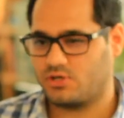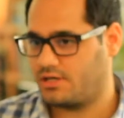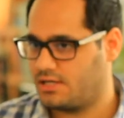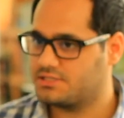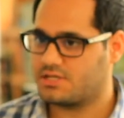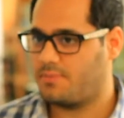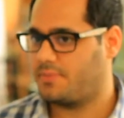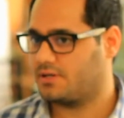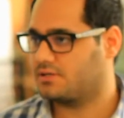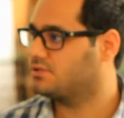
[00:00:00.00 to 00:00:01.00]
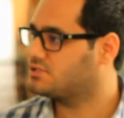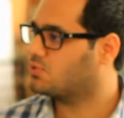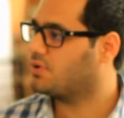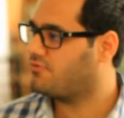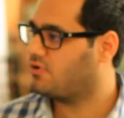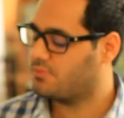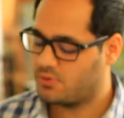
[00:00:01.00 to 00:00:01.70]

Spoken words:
sorry, I just come back. Okay, sure. Just a quick follow-up,